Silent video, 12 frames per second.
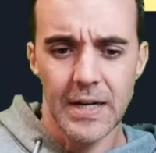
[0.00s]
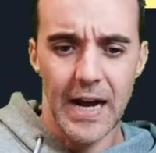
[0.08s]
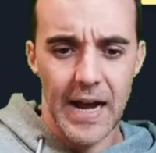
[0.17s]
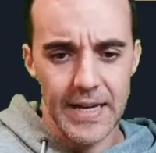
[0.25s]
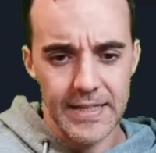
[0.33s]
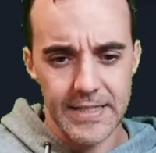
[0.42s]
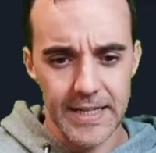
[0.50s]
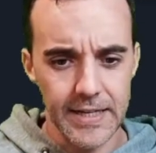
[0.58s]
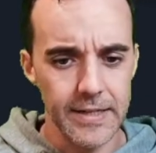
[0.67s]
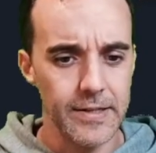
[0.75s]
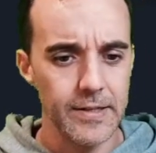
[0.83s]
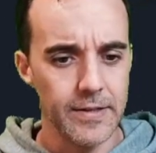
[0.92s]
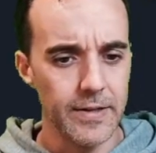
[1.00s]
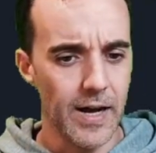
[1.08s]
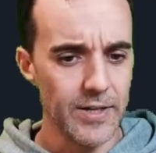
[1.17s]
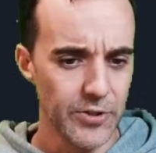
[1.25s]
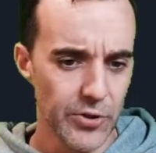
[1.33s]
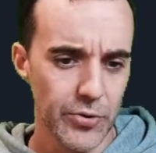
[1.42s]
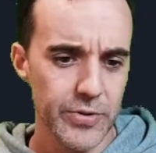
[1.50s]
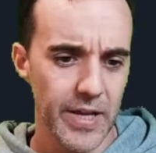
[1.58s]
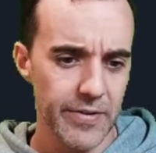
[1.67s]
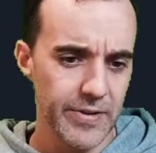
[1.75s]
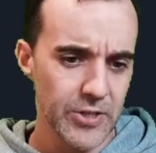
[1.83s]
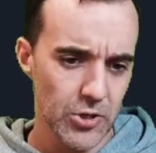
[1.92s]
I tend not to use
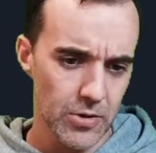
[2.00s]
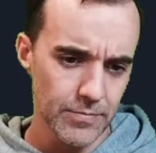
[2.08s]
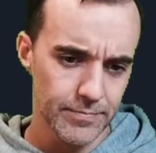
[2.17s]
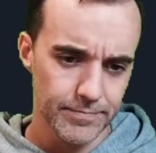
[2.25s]
that feature